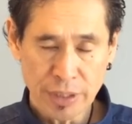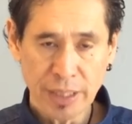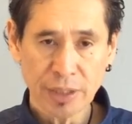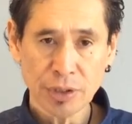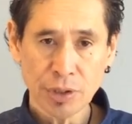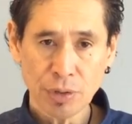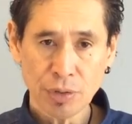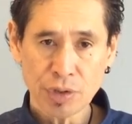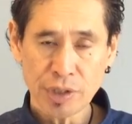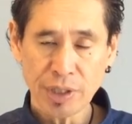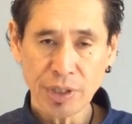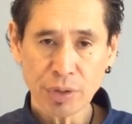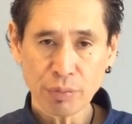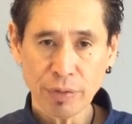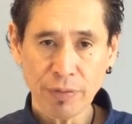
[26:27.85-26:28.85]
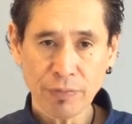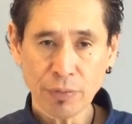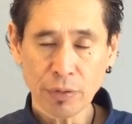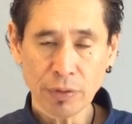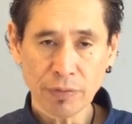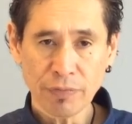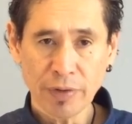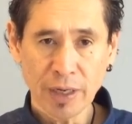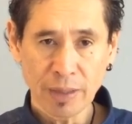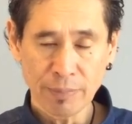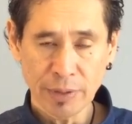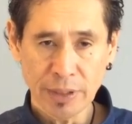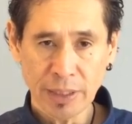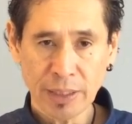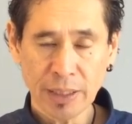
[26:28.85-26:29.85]
They can do C3, 4, and 5,
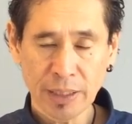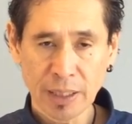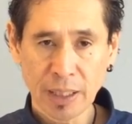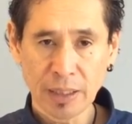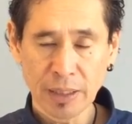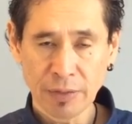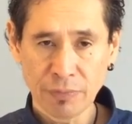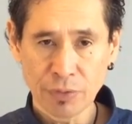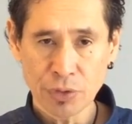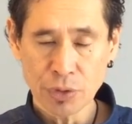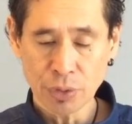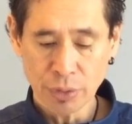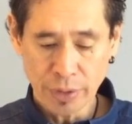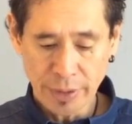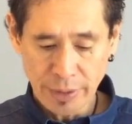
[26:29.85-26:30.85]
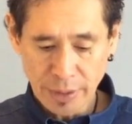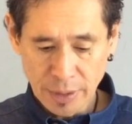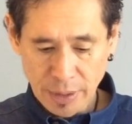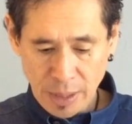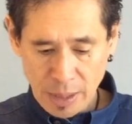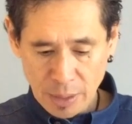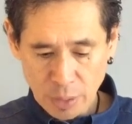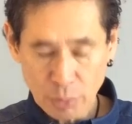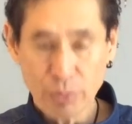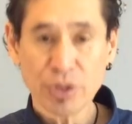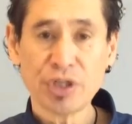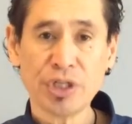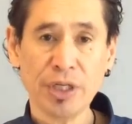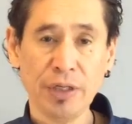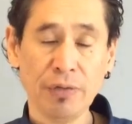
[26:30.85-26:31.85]
but they cannot inventory or
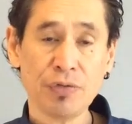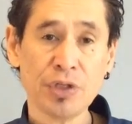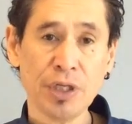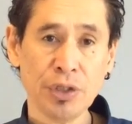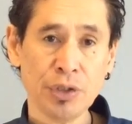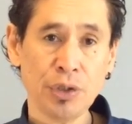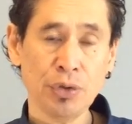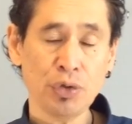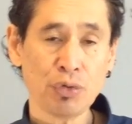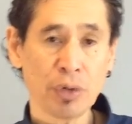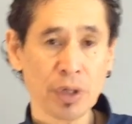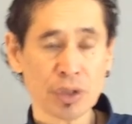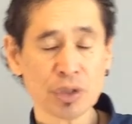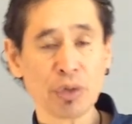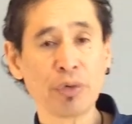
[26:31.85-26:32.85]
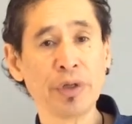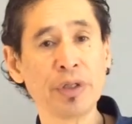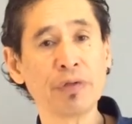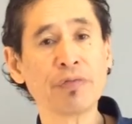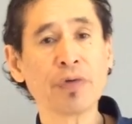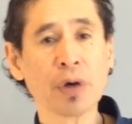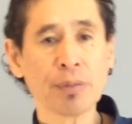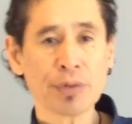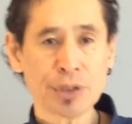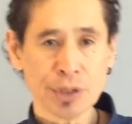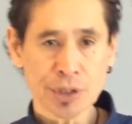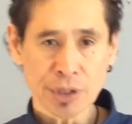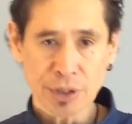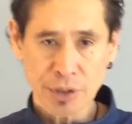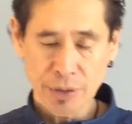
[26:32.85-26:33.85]
receive C2 drugs. Only the
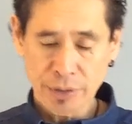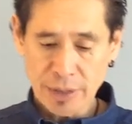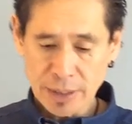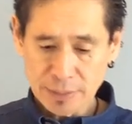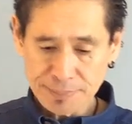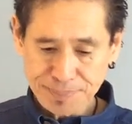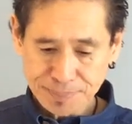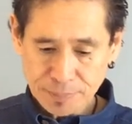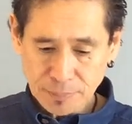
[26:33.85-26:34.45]
pharmacist can do that.